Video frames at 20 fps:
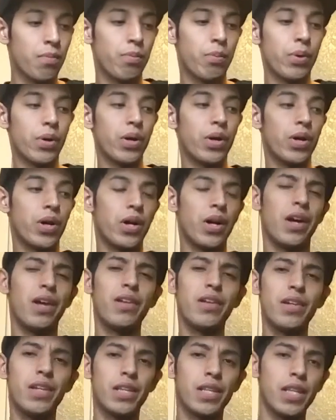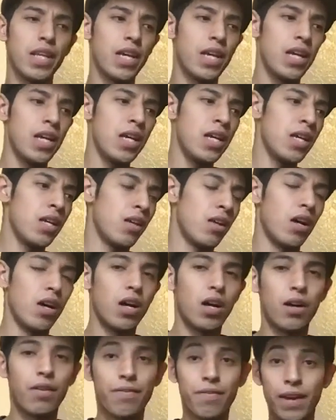But other than that,
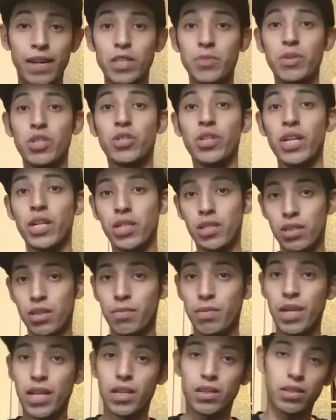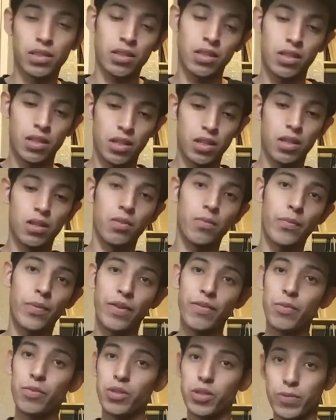uh, five speed training is up next. Um,
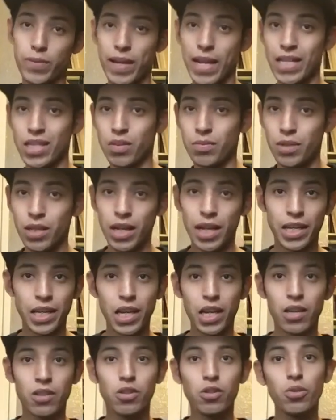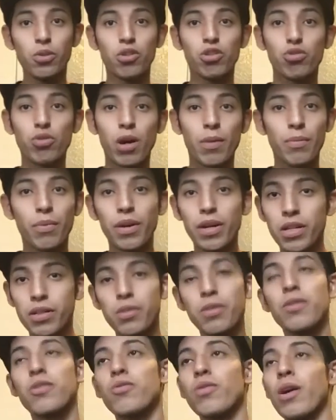everyone's been asking me like, yeah, do the swap or do you
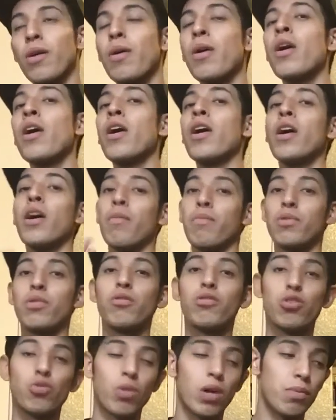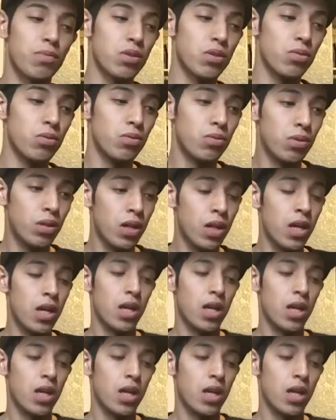do the swap? Do the swap soon.